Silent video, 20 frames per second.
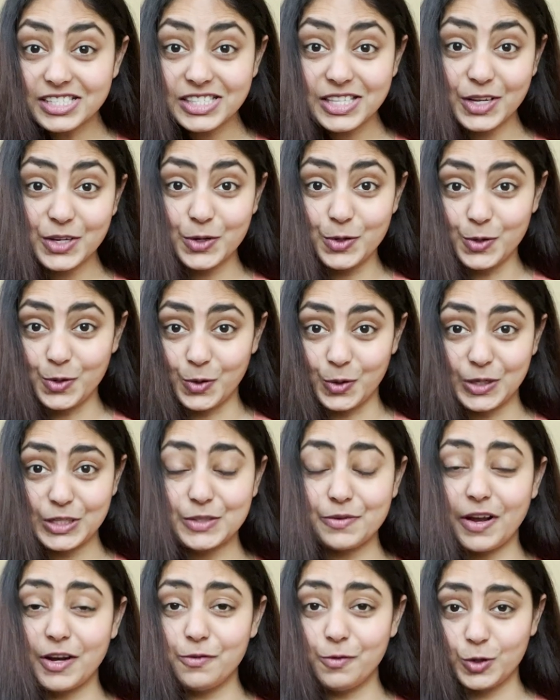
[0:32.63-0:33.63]
thing you'll
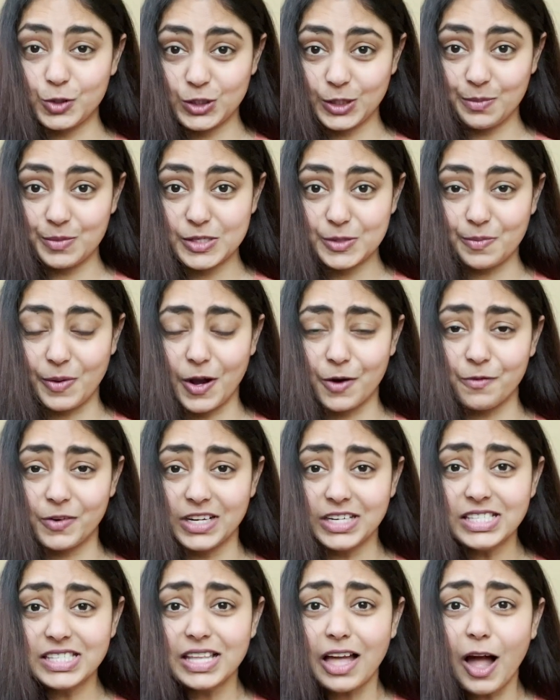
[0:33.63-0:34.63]
notice while watching Miss
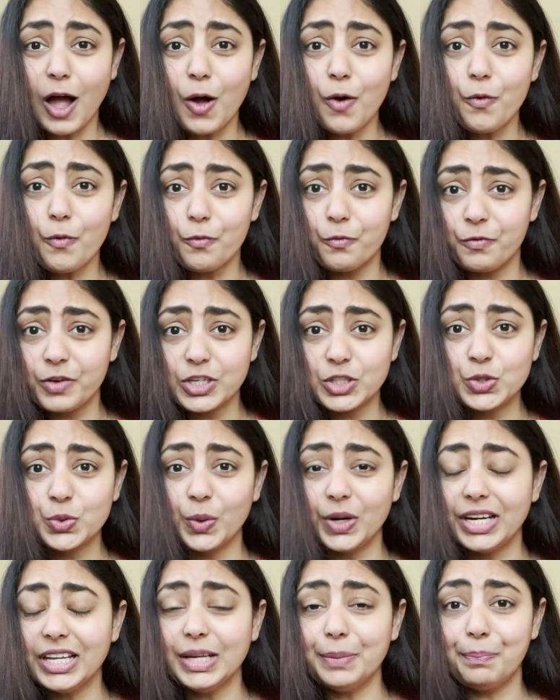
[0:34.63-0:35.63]
Marvel is how
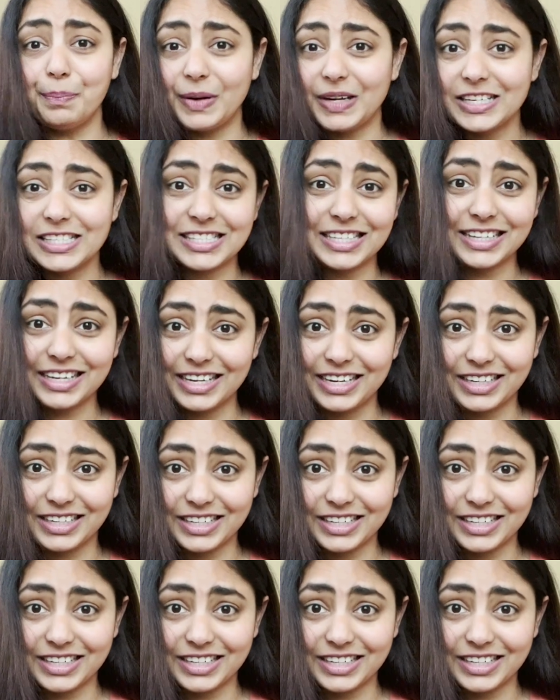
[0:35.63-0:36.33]
visually pleasing it